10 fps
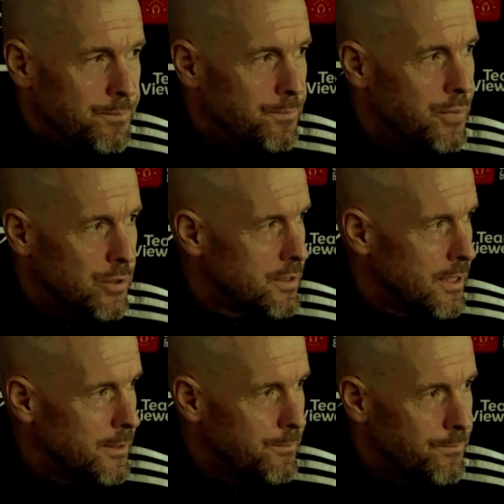But
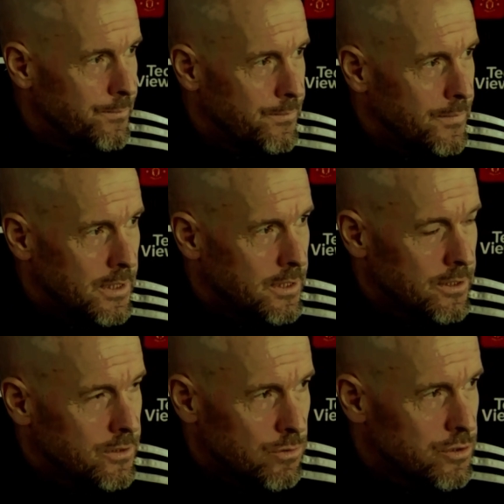
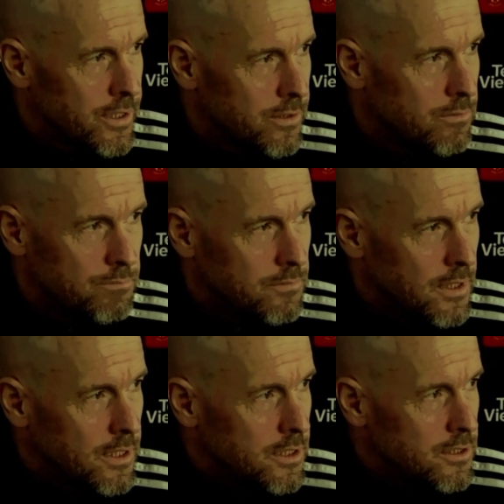so still,
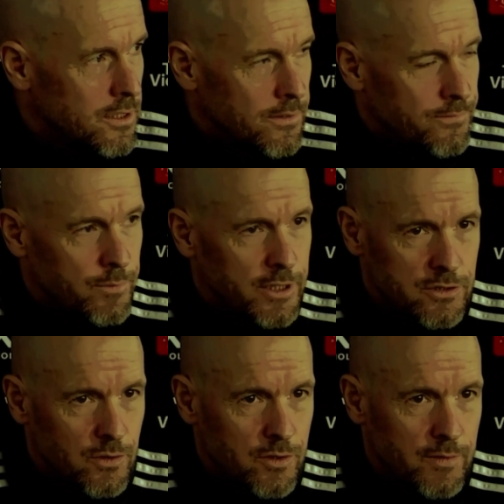for me,
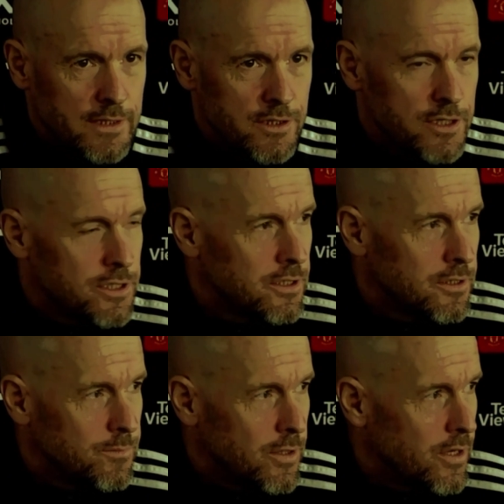it's not the right decision.
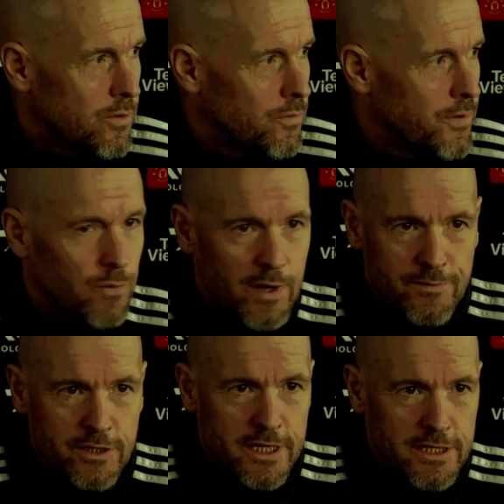But I don't think we
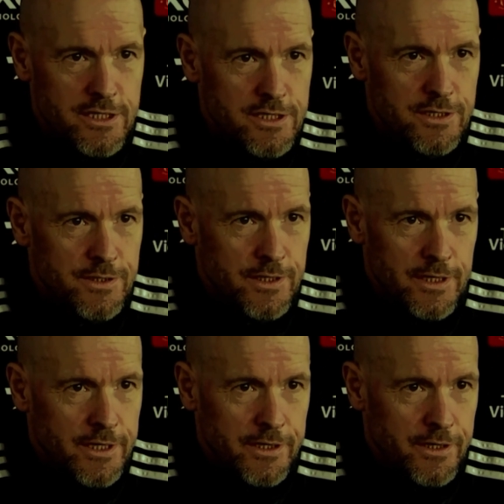have a chance
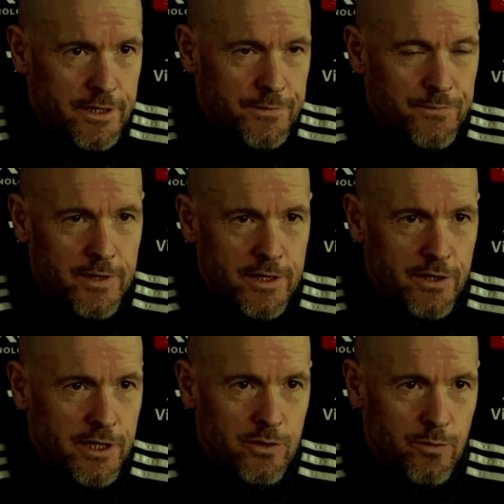in a
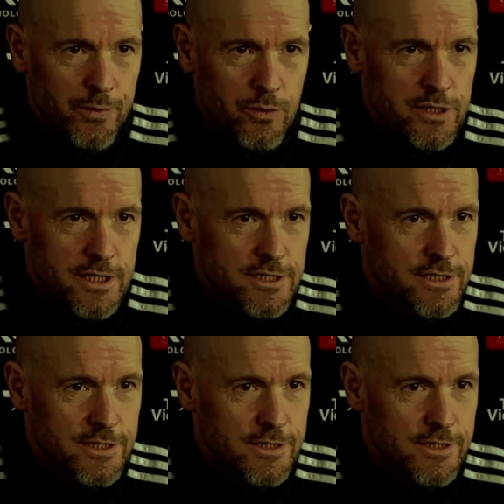legal process.